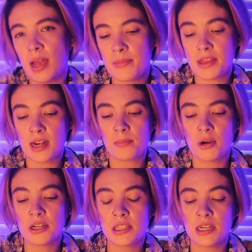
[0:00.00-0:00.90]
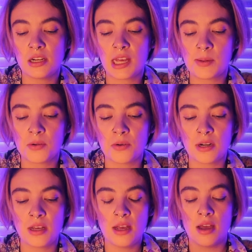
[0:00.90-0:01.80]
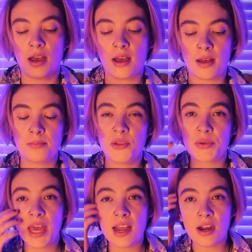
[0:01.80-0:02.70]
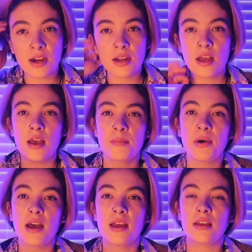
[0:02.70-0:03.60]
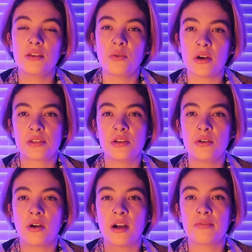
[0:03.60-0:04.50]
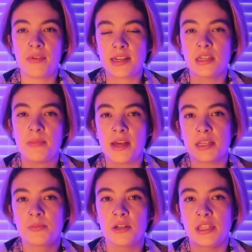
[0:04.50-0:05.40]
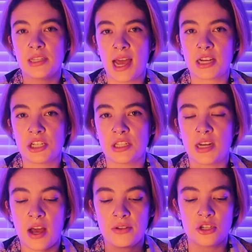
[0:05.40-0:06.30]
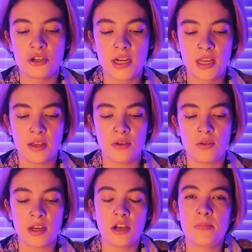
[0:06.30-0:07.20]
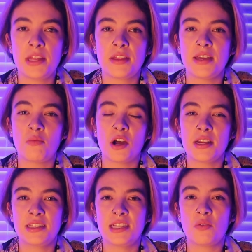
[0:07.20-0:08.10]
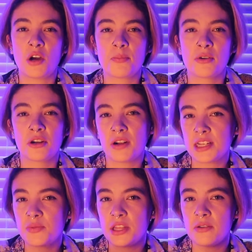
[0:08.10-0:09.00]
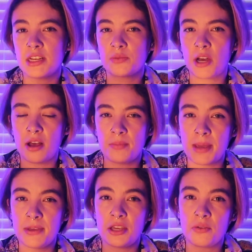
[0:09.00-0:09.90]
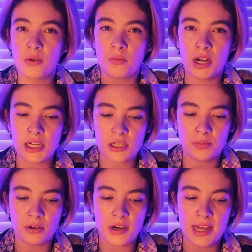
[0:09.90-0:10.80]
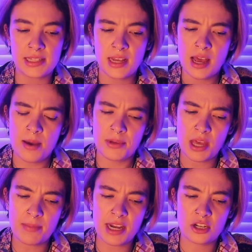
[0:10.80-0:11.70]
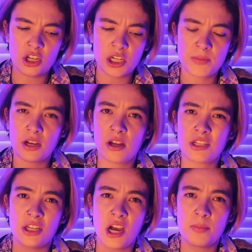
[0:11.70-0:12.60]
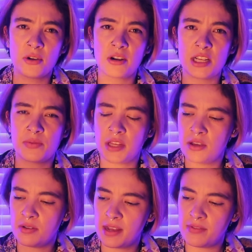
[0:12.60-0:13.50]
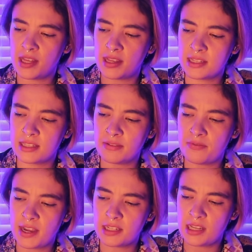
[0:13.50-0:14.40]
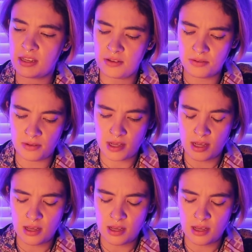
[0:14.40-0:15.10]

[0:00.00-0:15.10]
empathetic person here, Capricorn. You care, but you also are affected by this person's actions and how they're treating you. It could be that they didn't want to progress with you as well. Maybe you were wanting to progress, but they made a judgment call to not progress with you, and I feel like this is affecting you